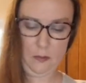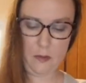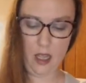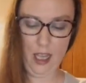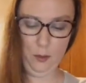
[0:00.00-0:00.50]

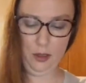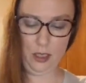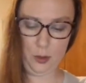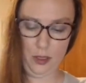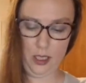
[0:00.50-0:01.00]
and we're not
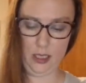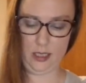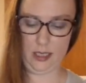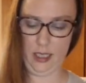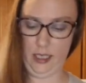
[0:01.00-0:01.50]
drinking the
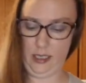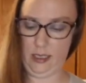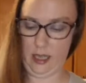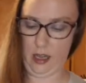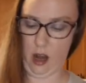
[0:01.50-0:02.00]
seeds
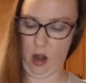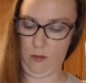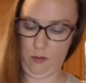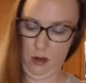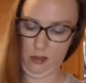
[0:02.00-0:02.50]
in our
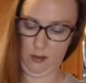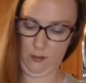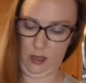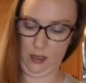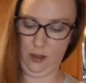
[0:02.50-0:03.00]
mimosa
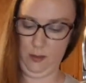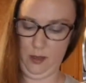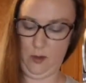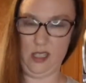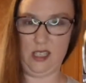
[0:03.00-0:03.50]
because nobody
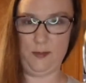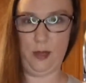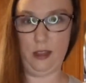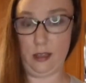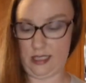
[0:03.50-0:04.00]
wants to pick
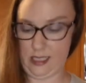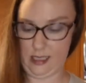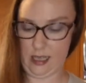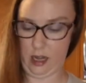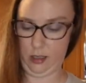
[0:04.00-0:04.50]
seeds
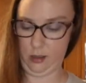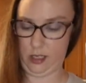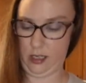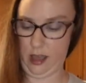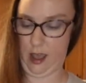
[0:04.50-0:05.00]
out of their teeth
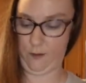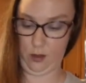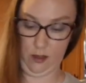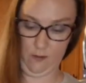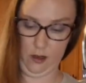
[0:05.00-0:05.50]
after they
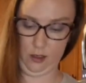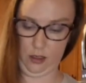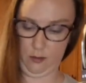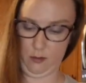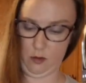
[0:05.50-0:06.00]
finish their
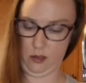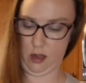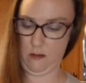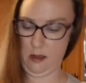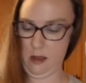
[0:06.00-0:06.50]
mimosa.
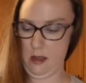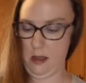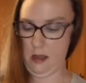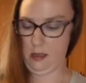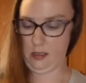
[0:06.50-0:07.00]

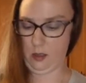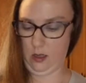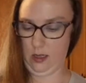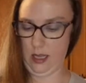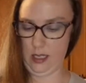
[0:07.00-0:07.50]
So
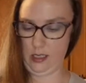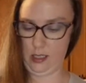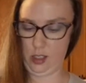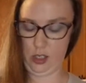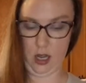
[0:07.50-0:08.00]
let's
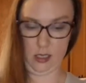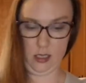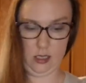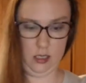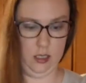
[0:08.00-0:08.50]

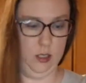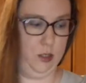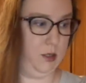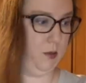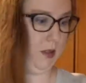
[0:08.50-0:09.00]
just
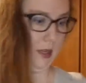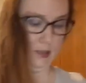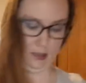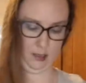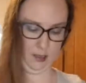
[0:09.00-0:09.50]
do
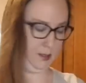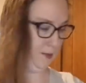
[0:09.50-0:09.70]
this.